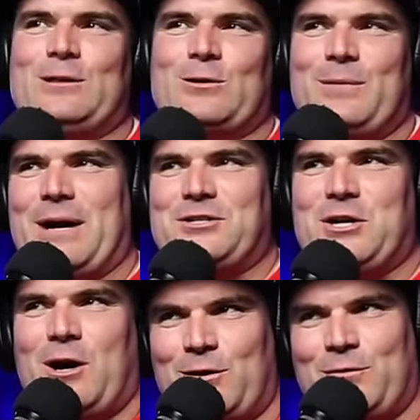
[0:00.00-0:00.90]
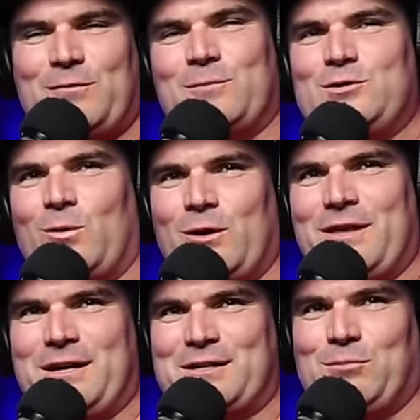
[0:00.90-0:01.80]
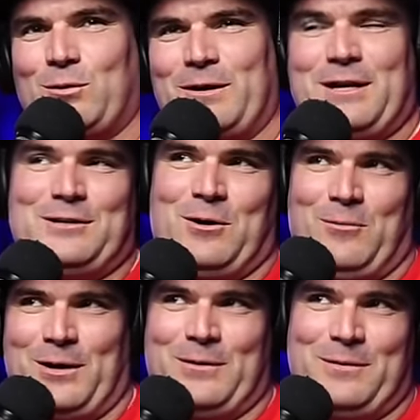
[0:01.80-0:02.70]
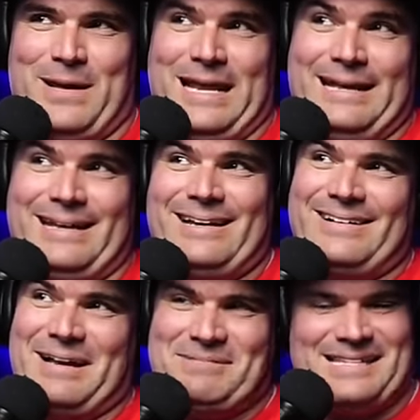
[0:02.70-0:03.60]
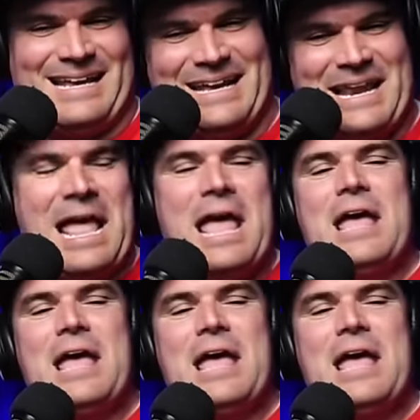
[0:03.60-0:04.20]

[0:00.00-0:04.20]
you learn about geography from Dora the Explorer and you don't want to admit it. You know what I'm saying?